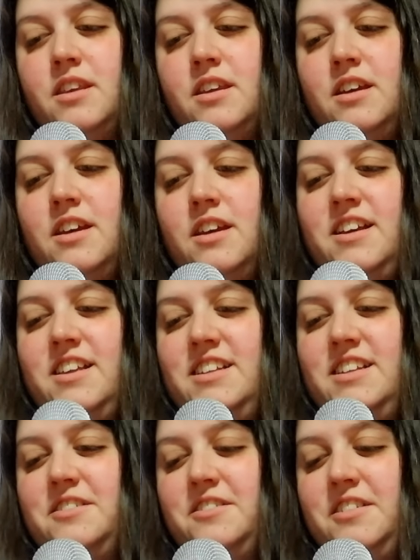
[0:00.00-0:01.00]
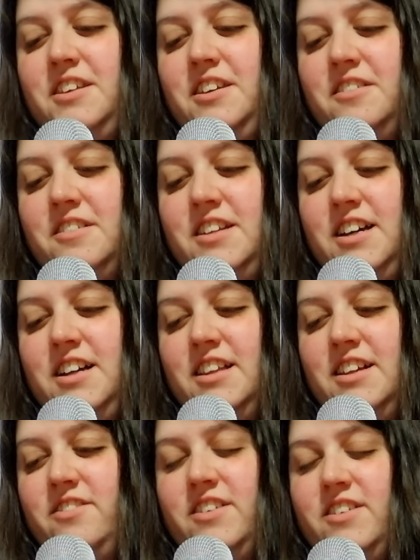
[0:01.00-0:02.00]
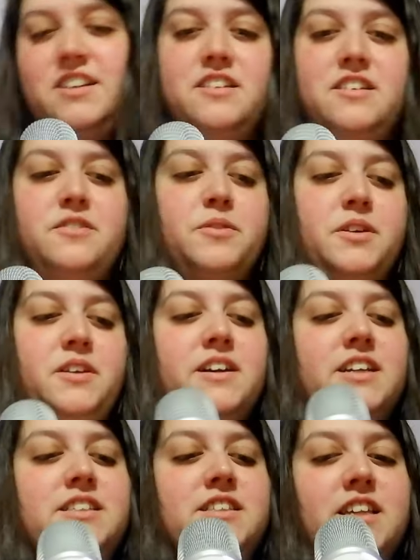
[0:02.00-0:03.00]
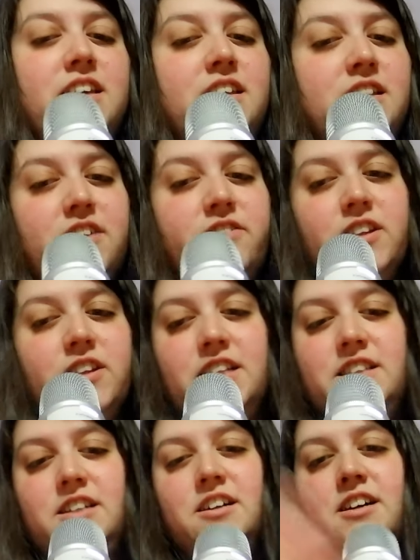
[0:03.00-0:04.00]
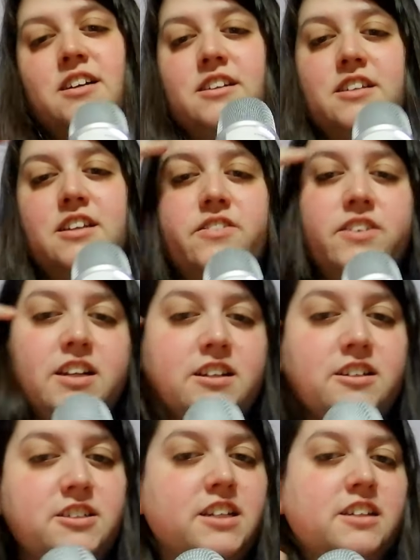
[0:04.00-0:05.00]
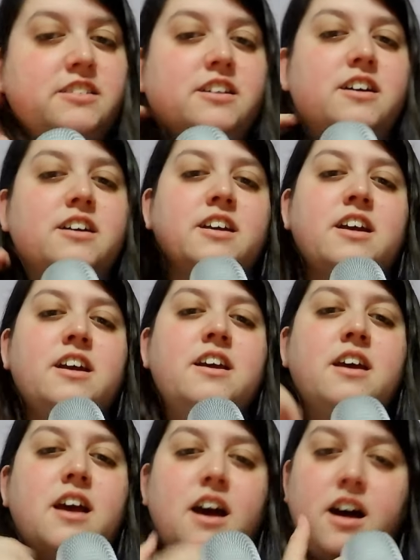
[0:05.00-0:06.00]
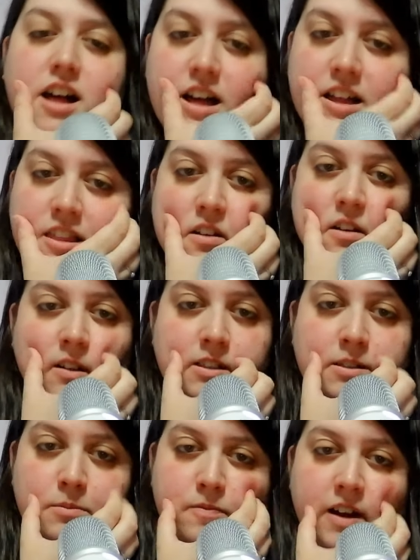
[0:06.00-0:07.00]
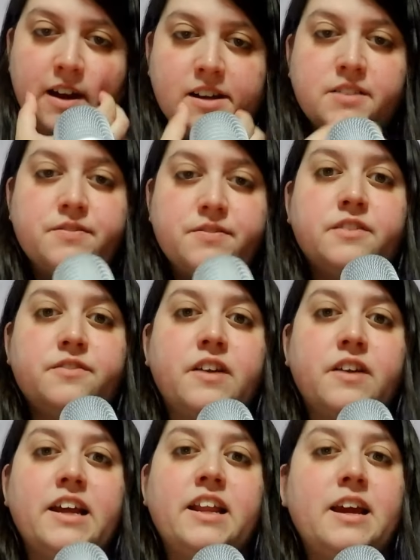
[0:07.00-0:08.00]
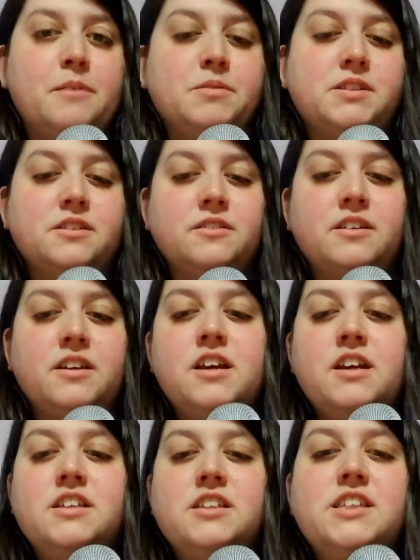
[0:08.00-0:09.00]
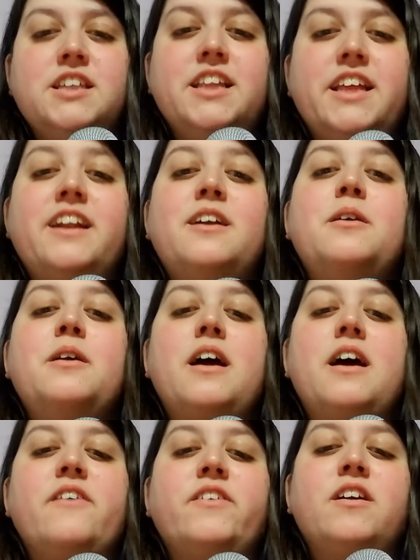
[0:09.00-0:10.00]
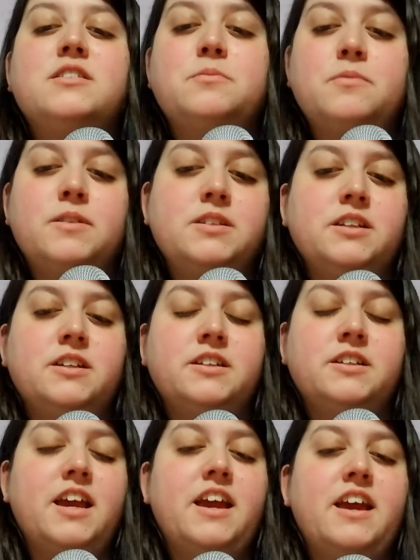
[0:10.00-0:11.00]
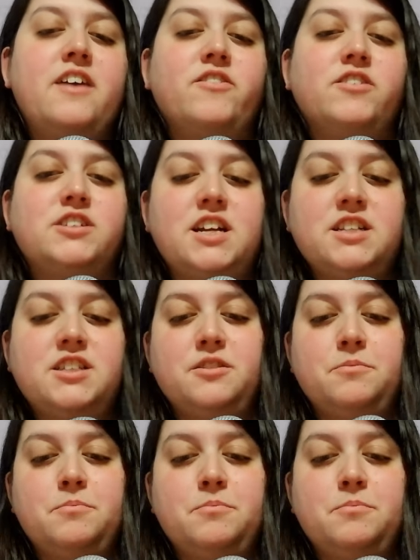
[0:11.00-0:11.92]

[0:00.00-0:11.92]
So cute, I love it. What do you guys think? Do you have a lazy dog or do you have an energetic dog? Throw in some facts for the Friday episode. See you later, have an awesome rest of your day, and we'll chat soon. Bye now.